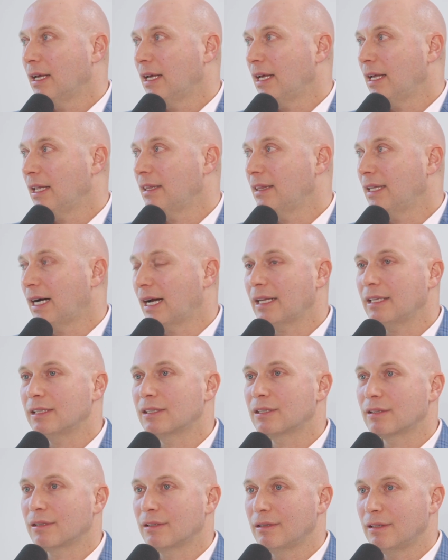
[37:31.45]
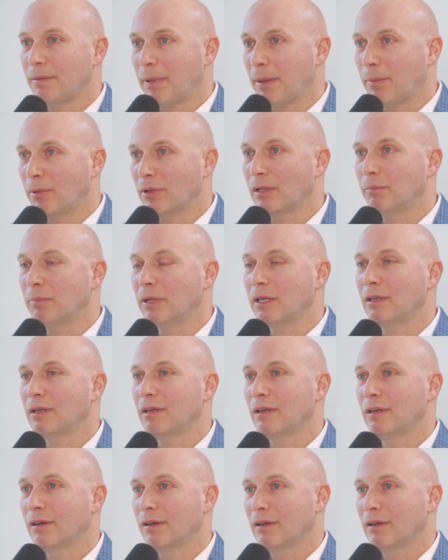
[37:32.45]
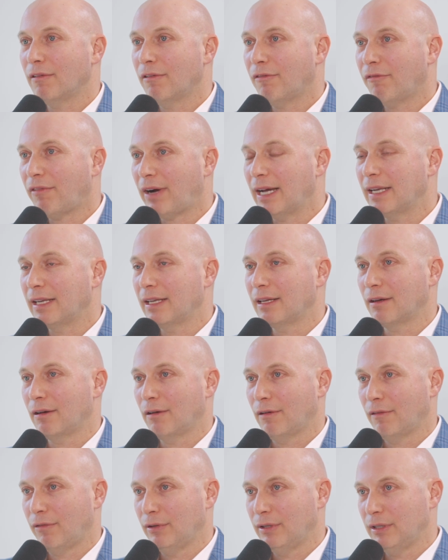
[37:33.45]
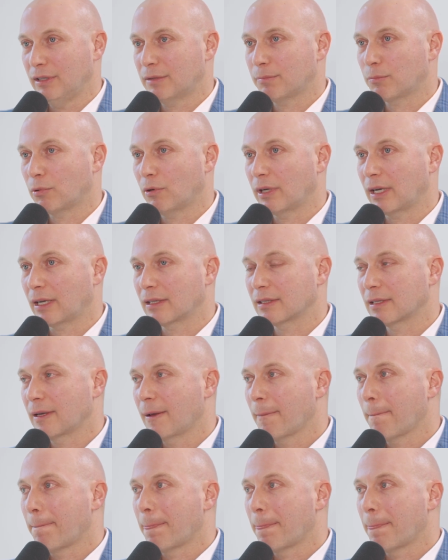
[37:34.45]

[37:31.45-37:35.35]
And that is the people that be fighting for these products.